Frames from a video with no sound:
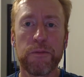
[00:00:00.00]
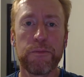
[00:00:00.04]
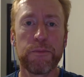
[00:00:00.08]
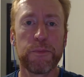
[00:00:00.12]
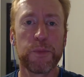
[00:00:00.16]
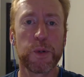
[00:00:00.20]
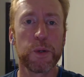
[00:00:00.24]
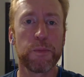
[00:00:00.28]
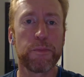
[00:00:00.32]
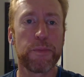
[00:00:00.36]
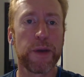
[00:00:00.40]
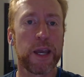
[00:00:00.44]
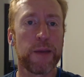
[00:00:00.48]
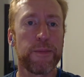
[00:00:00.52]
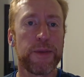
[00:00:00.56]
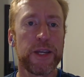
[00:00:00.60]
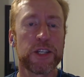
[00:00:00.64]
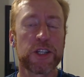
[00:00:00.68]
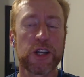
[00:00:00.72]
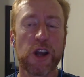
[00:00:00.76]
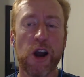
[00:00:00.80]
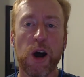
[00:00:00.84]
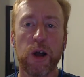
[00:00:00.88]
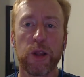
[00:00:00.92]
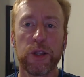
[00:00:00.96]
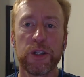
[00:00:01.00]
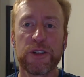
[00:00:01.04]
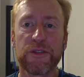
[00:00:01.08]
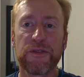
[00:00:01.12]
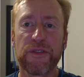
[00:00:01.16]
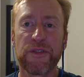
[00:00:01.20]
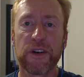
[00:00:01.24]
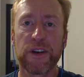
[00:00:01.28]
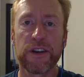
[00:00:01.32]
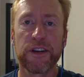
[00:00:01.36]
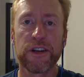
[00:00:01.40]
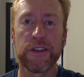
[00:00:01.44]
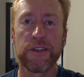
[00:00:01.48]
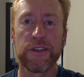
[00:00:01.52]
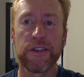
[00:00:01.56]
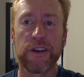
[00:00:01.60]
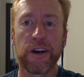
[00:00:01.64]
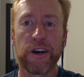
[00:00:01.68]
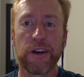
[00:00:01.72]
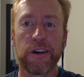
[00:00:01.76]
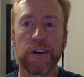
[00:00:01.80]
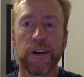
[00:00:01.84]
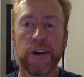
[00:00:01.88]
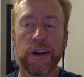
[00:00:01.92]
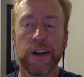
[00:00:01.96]
put baby's college fund in
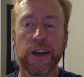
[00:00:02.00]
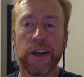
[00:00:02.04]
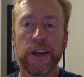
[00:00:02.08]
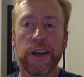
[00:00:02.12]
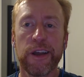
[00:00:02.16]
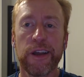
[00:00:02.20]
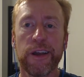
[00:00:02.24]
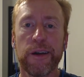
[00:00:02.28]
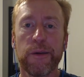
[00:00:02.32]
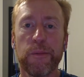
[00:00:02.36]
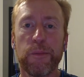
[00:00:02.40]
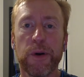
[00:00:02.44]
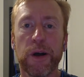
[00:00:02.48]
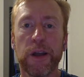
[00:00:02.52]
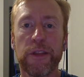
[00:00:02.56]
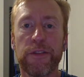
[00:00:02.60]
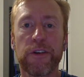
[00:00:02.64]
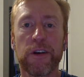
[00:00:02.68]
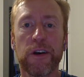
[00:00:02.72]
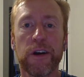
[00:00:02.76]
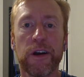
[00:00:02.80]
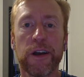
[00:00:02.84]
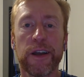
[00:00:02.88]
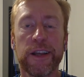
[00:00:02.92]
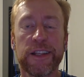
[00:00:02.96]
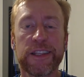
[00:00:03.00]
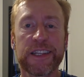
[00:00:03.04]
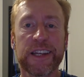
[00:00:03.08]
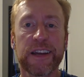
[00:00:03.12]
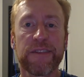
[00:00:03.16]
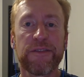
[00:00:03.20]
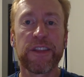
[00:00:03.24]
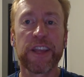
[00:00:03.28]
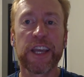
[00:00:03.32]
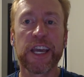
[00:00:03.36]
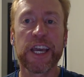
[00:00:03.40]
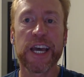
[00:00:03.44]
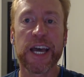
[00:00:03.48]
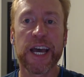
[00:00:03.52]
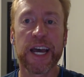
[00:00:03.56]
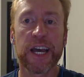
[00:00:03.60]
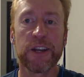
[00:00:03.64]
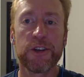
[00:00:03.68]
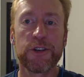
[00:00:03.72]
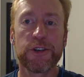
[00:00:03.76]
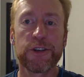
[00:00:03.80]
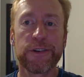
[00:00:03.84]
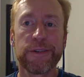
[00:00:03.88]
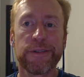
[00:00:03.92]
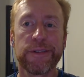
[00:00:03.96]
there, but it's definitely a
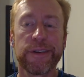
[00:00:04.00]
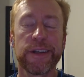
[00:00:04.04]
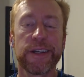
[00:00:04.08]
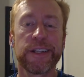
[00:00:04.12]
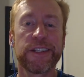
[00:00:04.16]
hedge.